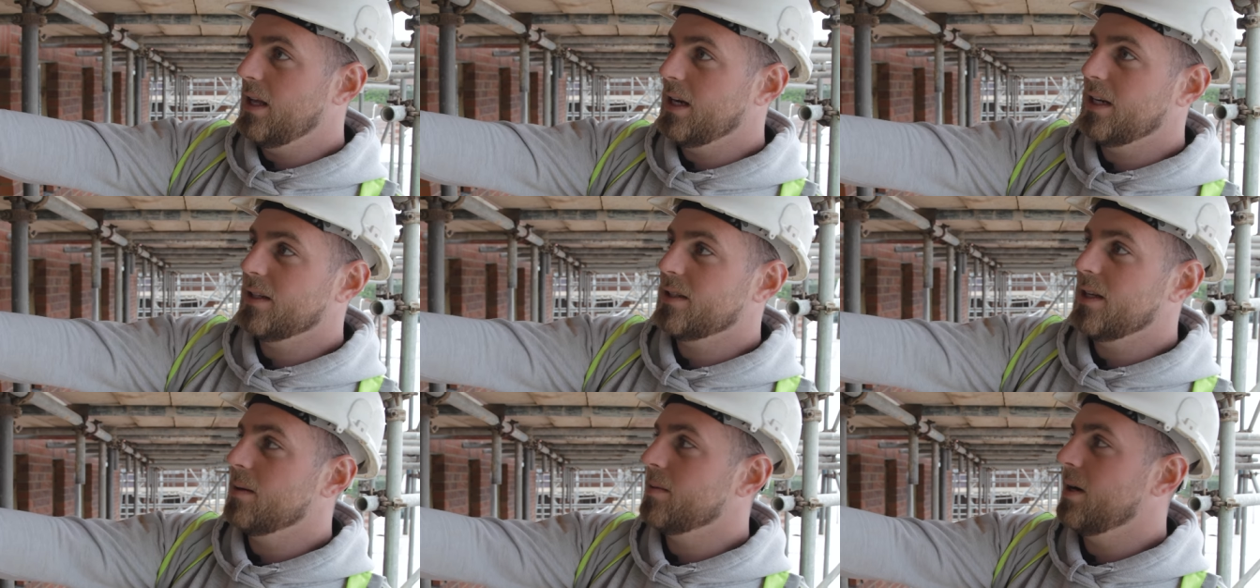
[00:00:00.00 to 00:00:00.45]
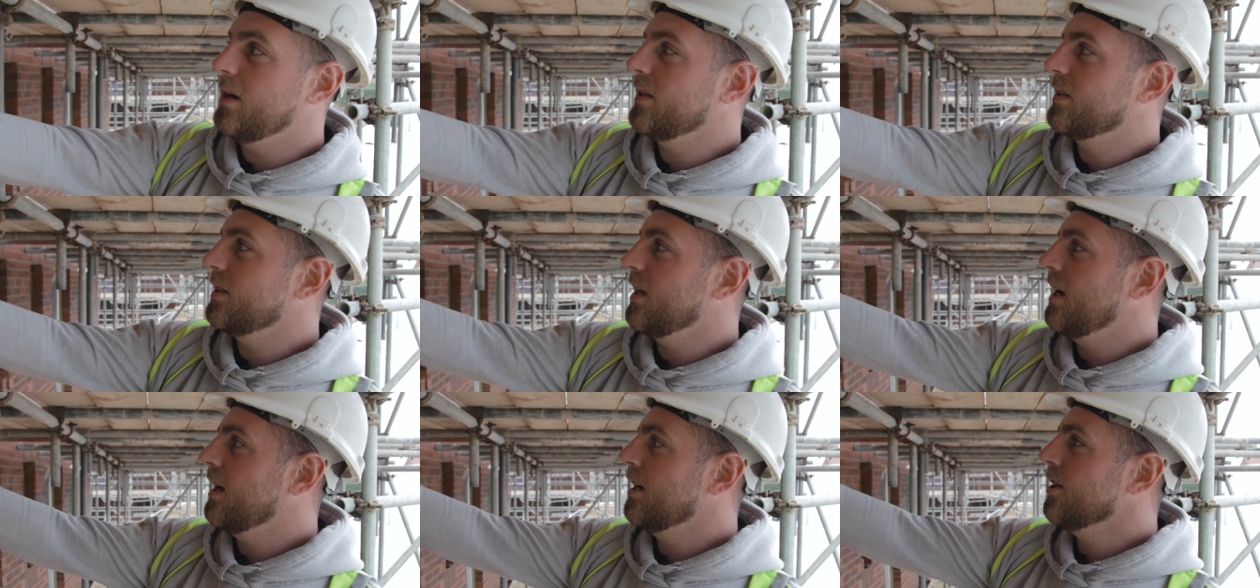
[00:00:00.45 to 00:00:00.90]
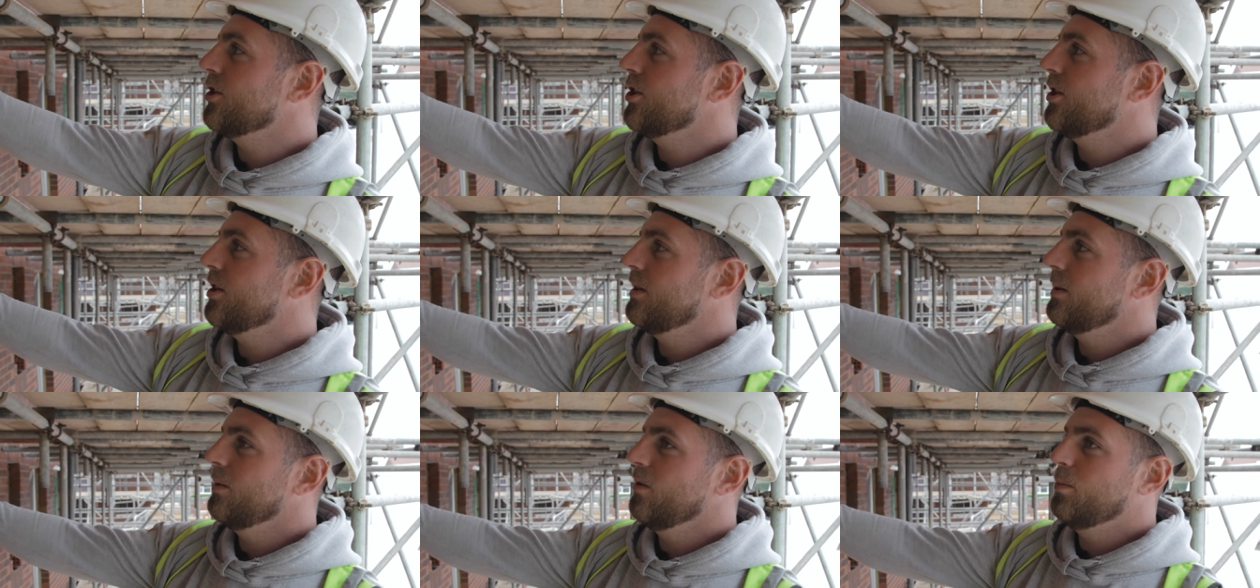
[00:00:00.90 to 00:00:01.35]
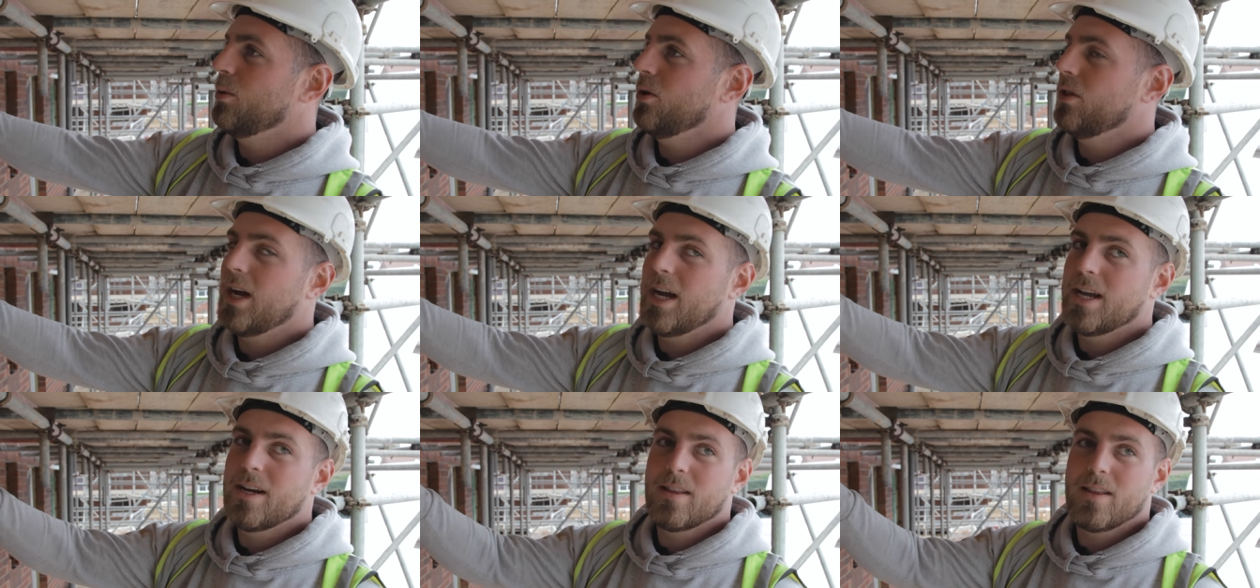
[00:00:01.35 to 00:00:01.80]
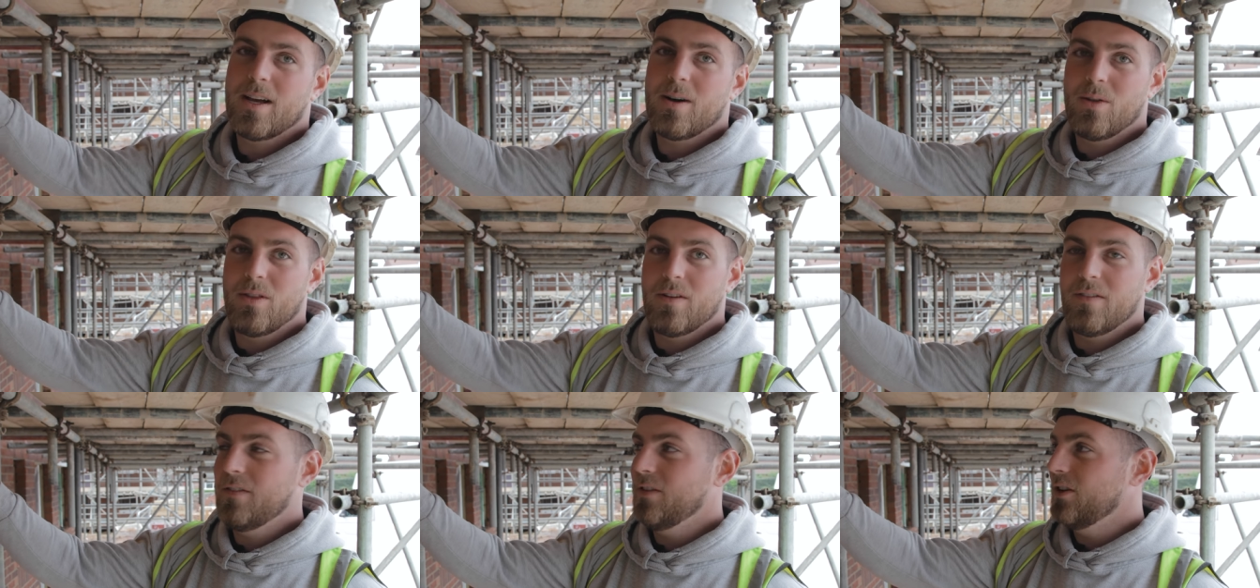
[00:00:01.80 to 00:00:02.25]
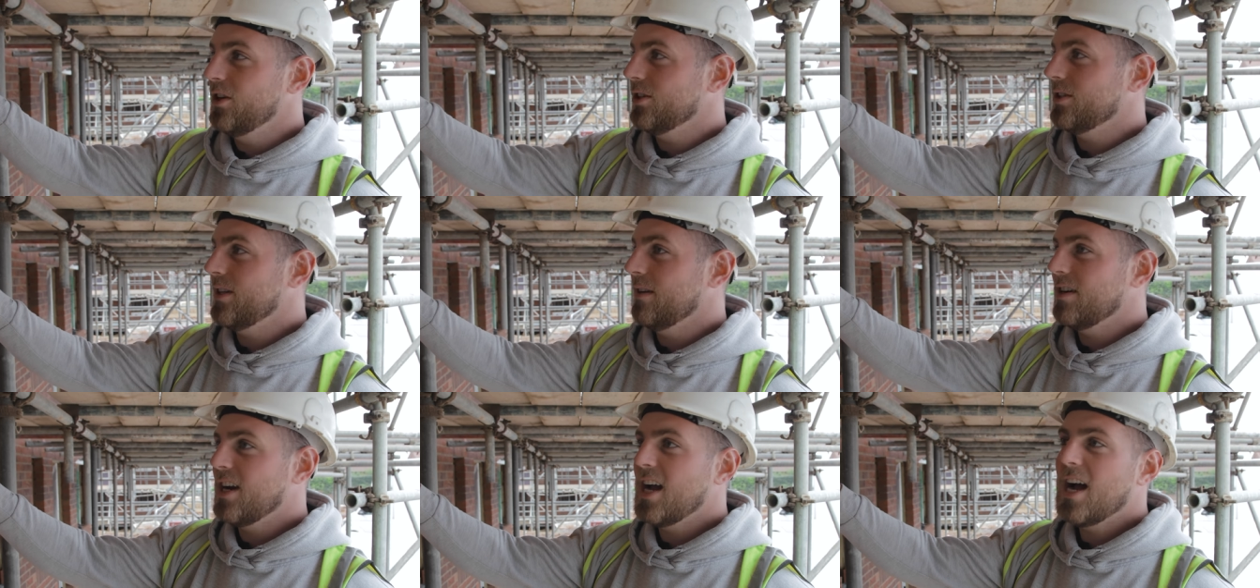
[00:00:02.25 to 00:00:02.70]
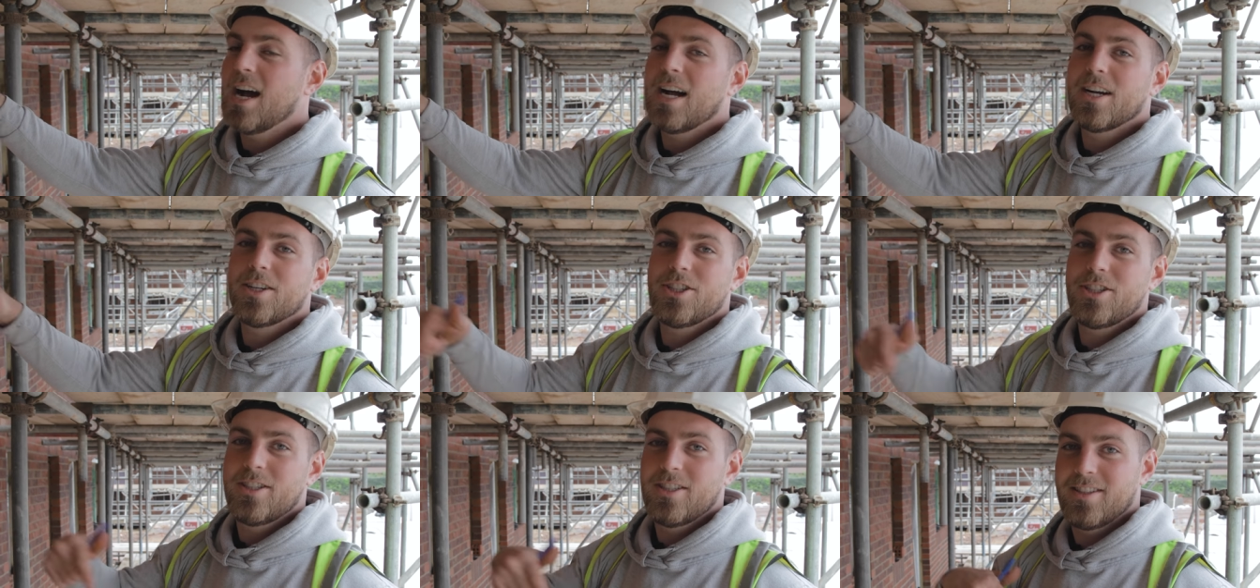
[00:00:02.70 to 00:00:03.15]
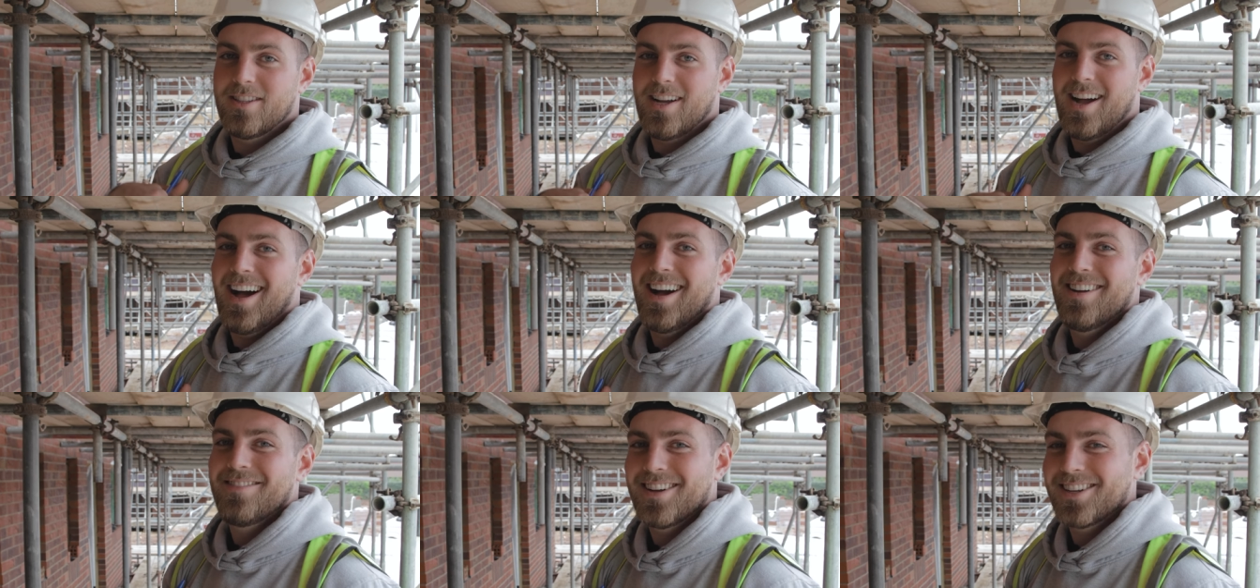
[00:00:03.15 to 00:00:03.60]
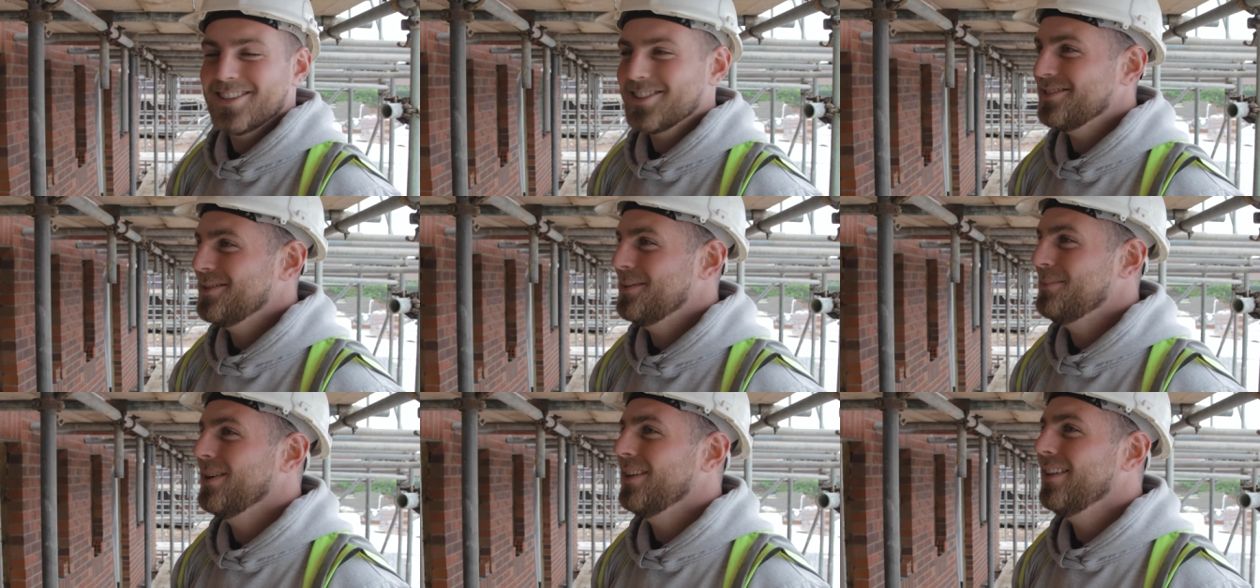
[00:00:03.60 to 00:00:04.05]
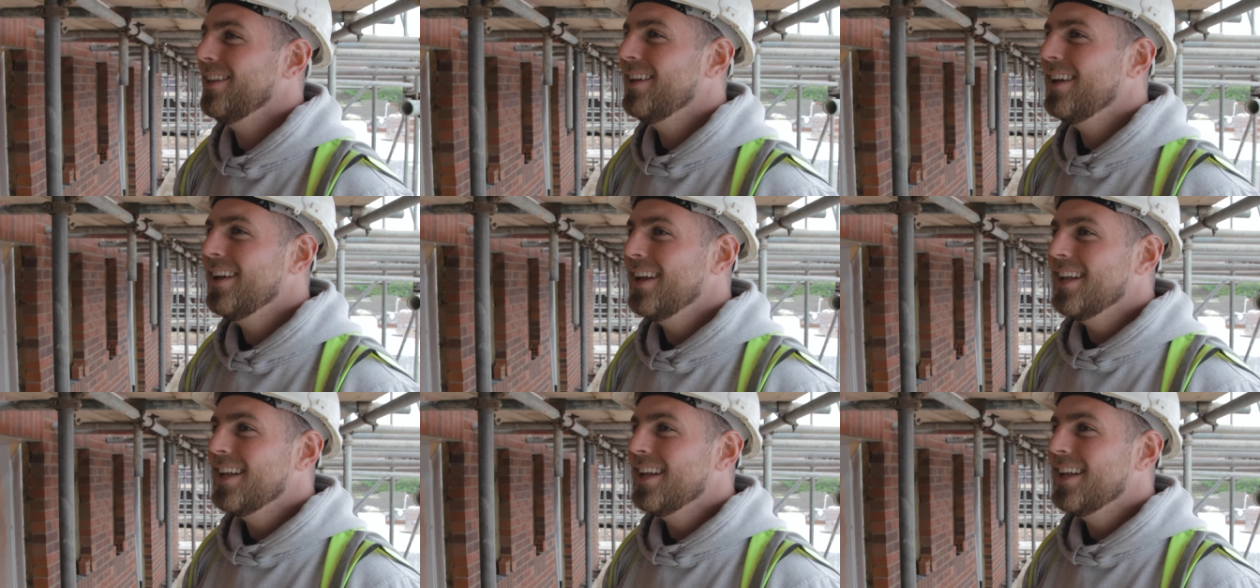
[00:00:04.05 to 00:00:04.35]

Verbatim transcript: like I said about this arch, put that in, and that was the first ever arch that I've actually built.